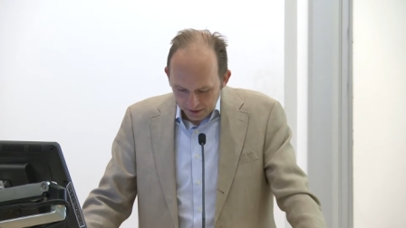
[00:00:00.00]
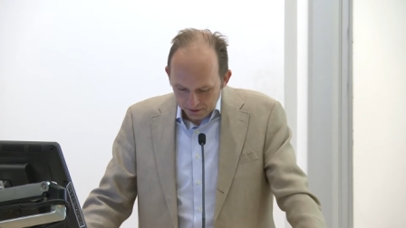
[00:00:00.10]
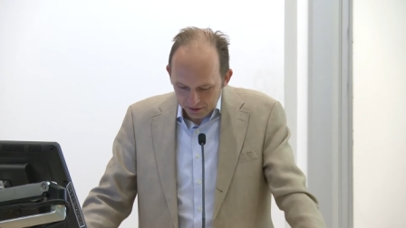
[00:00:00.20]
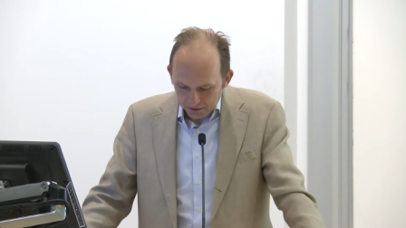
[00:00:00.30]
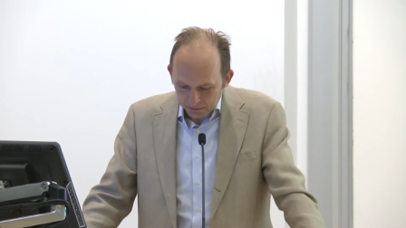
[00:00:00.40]

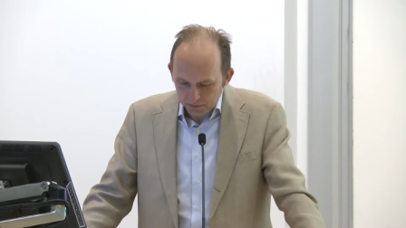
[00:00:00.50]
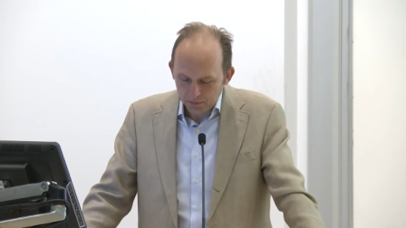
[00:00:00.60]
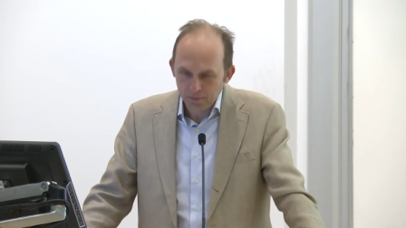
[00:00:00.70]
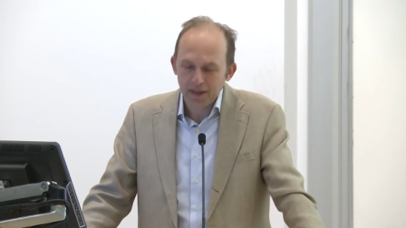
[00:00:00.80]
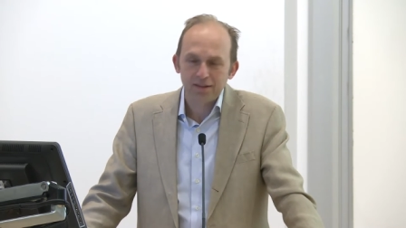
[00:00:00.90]
to
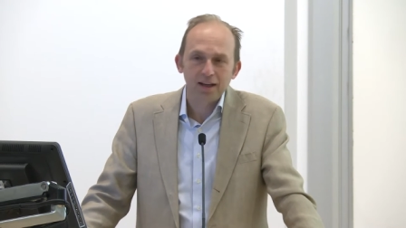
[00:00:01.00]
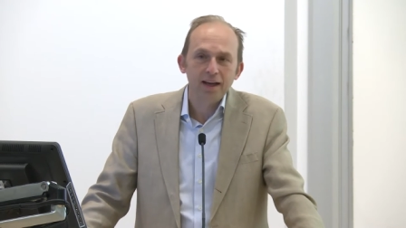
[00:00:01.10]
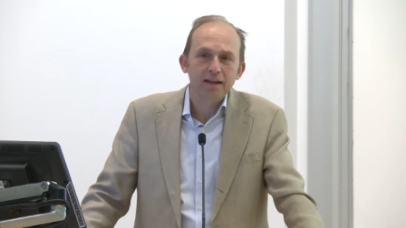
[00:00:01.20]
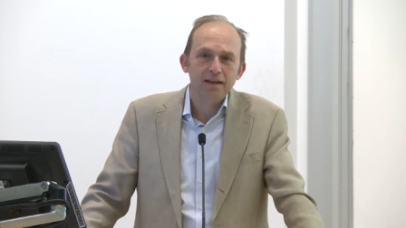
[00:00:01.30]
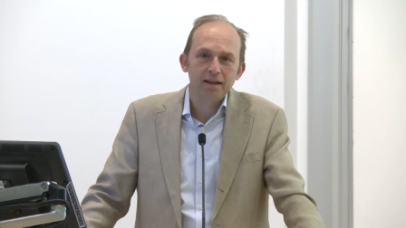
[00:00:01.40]

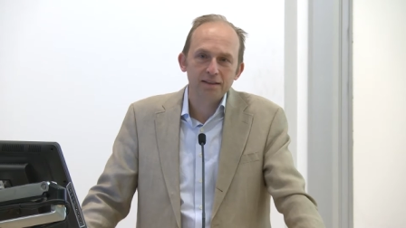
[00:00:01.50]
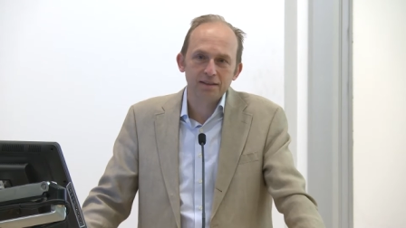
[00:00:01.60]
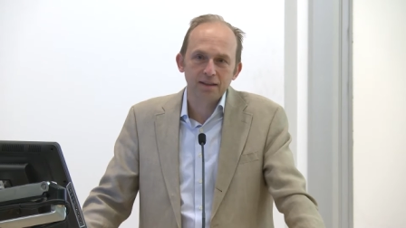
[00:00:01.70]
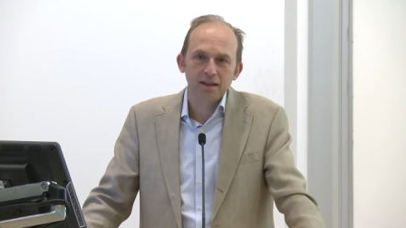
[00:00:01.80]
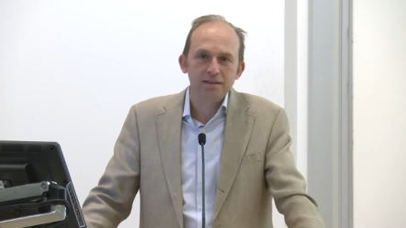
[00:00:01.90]
maintain a,
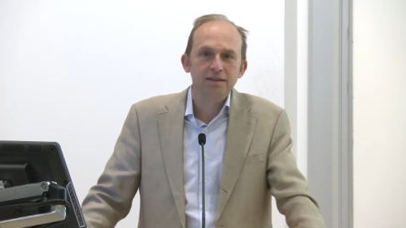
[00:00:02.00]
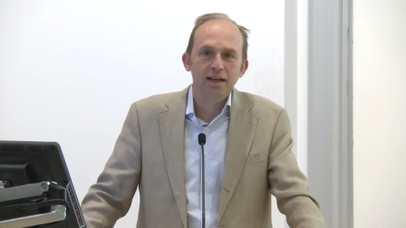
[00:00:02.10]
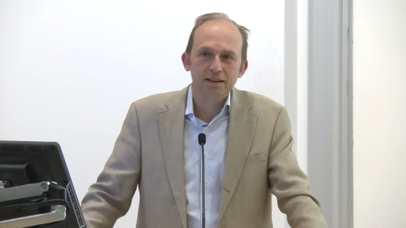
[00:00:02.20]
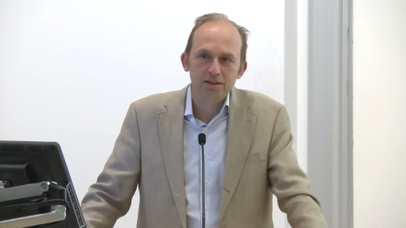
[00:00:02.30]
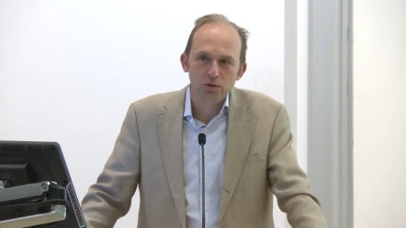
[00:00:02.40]
st a
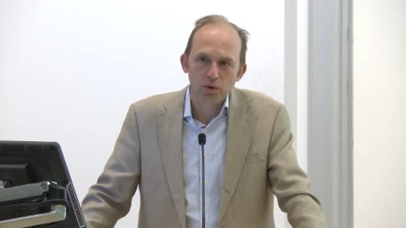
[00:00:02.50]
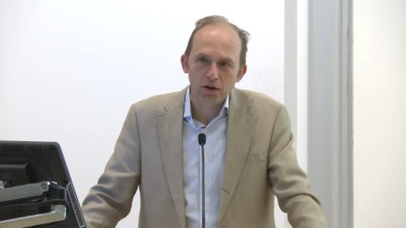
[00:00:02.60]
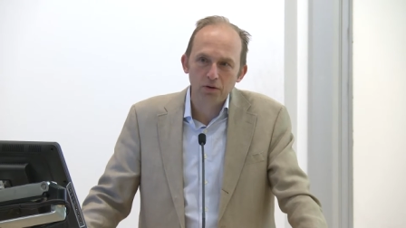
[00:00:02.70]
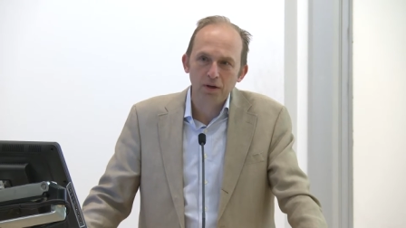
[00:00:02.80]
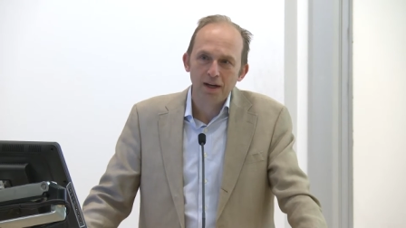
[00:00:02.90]
status
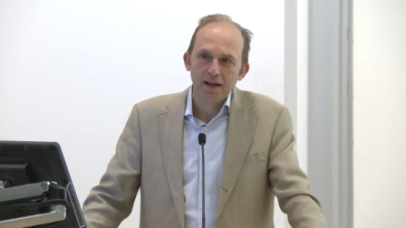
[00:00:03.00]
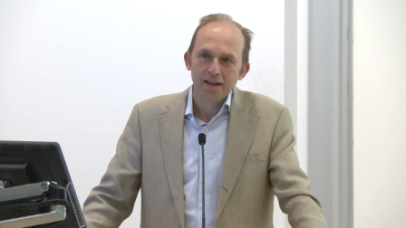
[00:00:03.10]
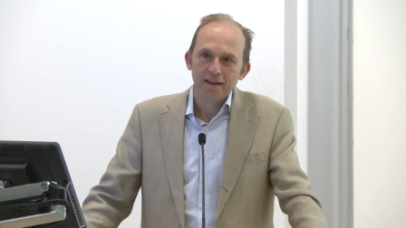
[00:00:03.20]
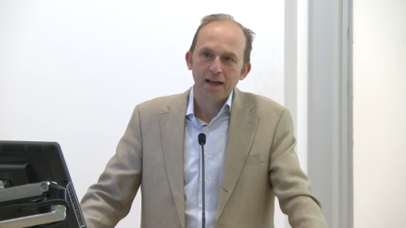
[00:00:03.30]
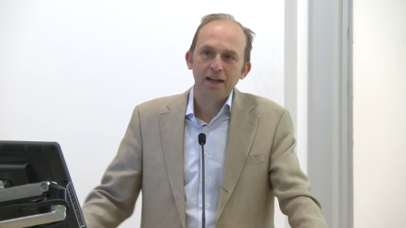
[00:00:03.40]
quo
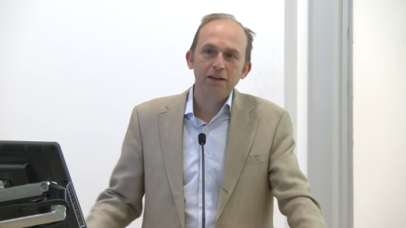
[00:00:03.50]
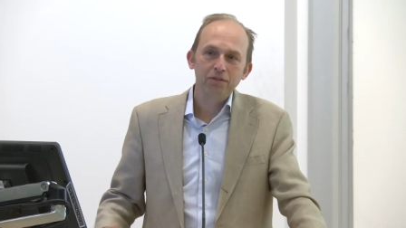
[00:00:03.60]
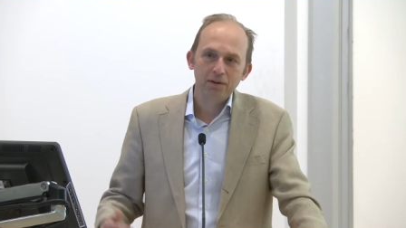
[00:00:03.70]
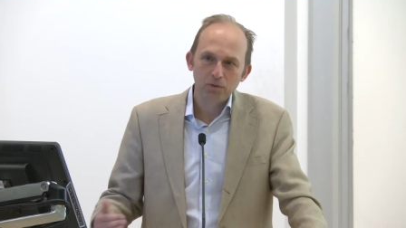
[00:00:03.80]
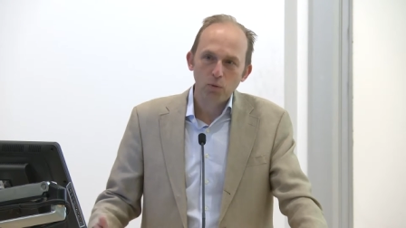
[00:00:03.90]
that, if
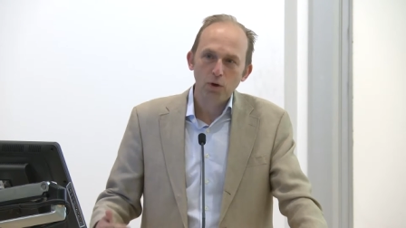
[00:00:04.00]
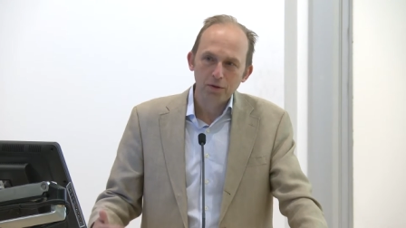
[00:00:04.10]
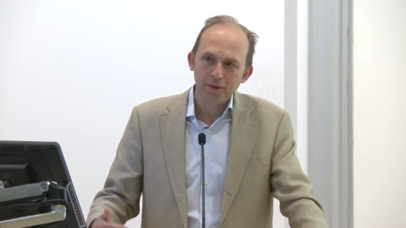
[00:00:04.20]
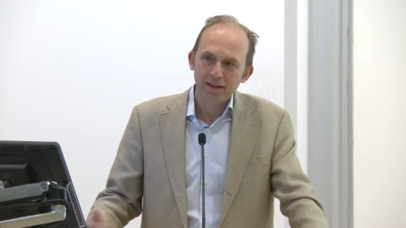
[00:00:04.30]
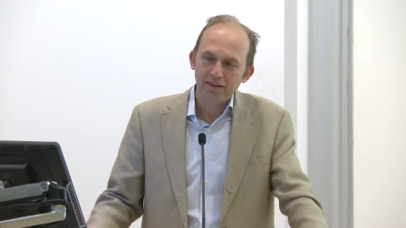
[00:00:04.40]
it were
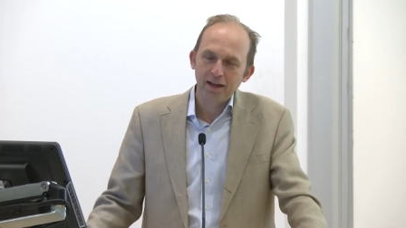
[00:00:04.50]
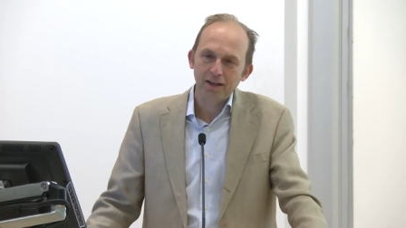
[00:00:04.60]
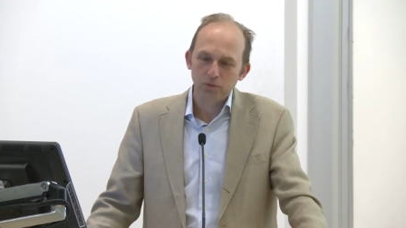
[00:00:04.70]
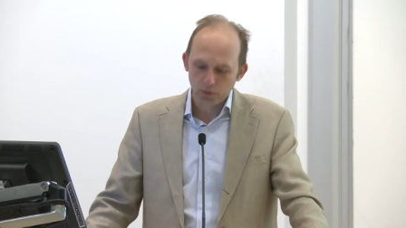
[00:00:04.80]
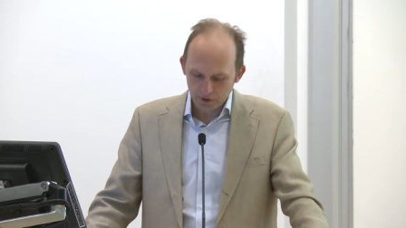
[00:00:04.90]

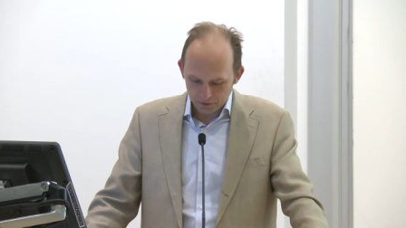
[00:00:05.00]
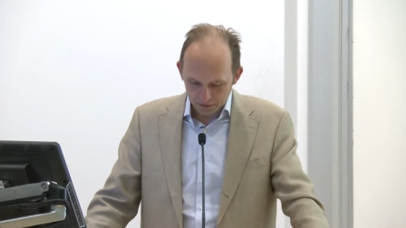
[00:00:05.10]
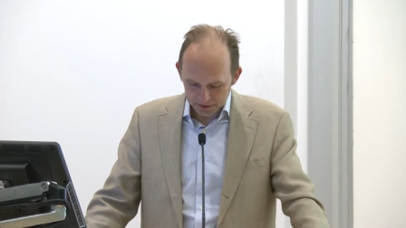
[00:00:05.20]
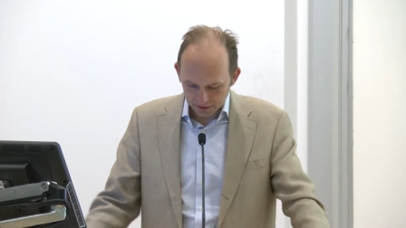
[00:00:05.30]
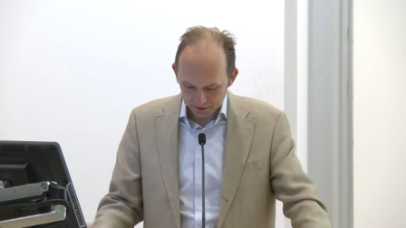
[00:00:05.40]
maintained, would have
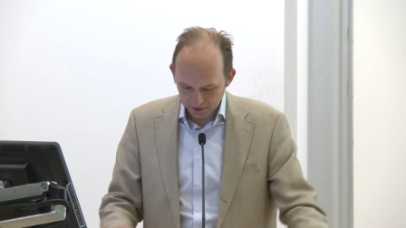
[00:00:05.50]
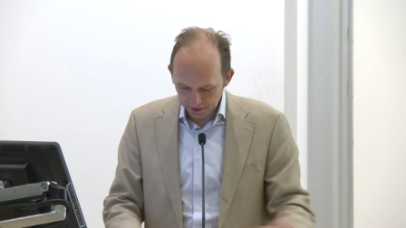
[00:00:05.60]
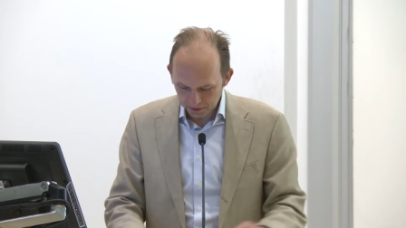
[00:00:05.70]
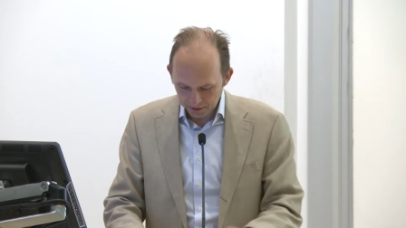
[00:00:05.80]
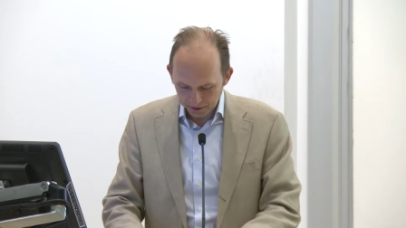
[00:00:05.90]
resulted
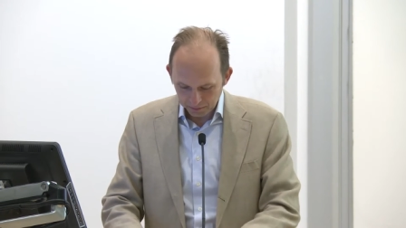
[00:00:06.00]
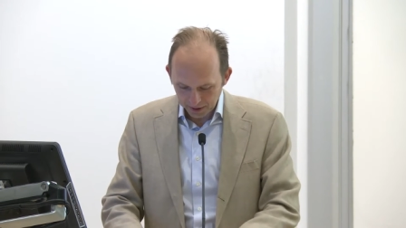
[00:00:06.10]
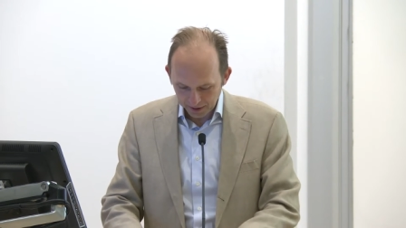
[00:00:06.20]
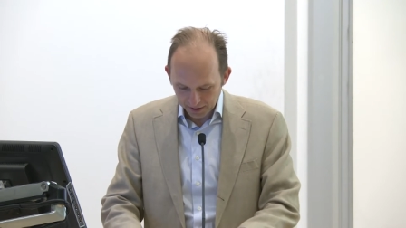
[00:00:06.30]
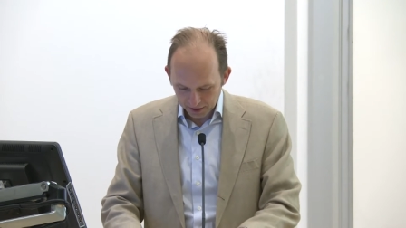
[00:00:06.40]
in, in
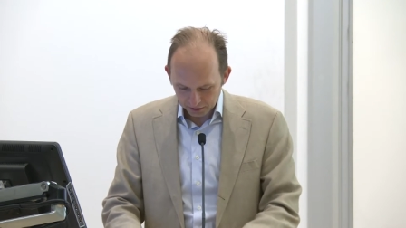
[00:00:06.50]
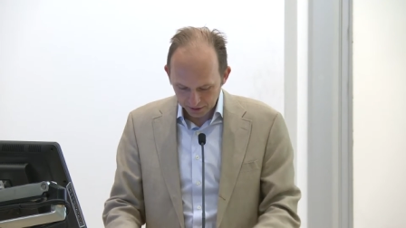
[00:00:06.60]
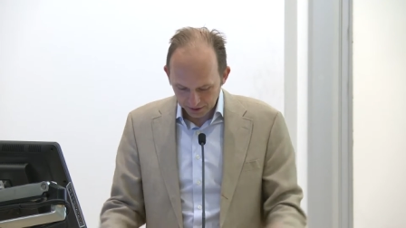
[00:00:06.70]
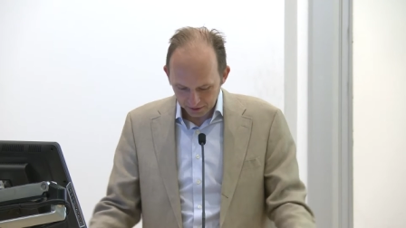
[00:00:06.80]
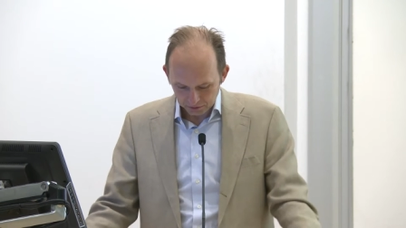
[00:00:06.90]

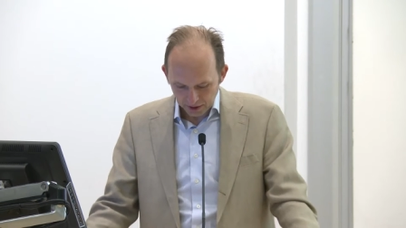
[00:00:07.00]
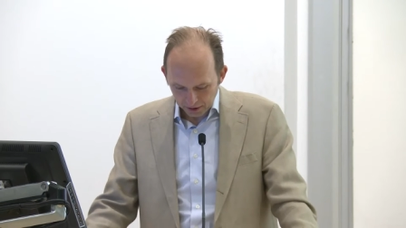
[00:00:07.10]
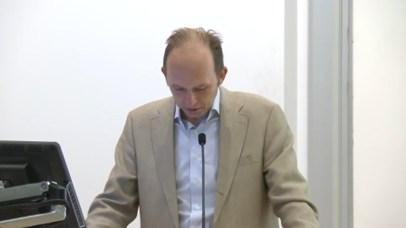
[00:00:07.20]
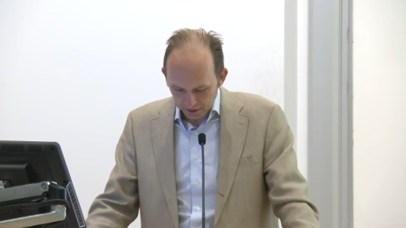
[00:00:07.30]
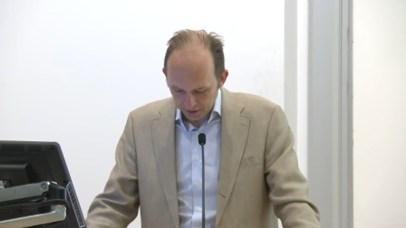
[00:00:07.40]
mediocrity
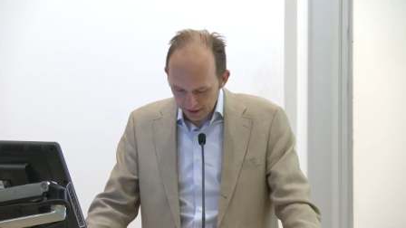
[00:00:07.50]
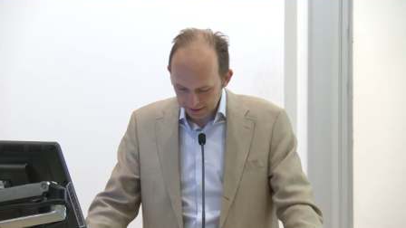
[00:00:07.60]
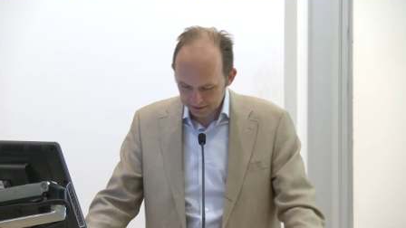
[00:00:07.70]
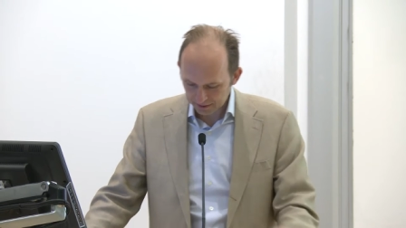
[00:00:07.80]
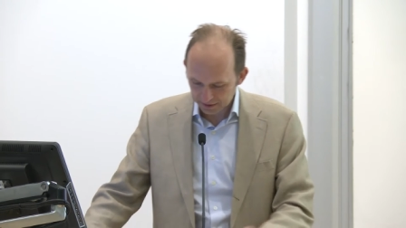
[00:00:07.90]
rather than
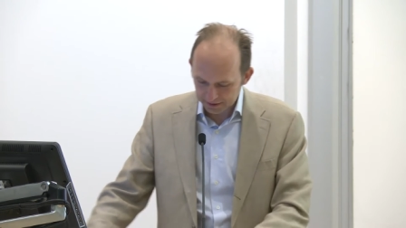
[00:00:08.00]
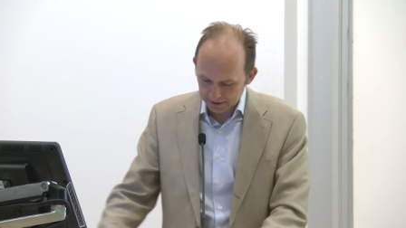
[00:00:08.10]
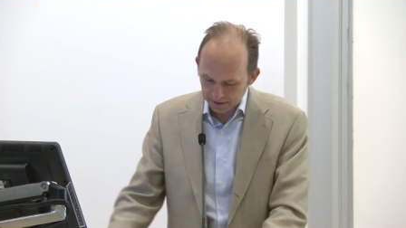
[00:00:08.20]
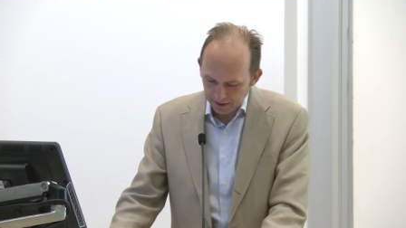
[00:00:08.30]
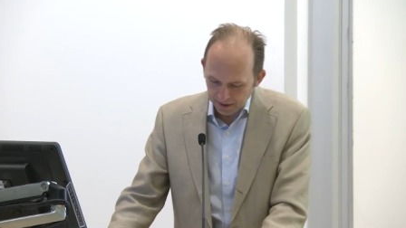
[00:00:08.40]
excellence.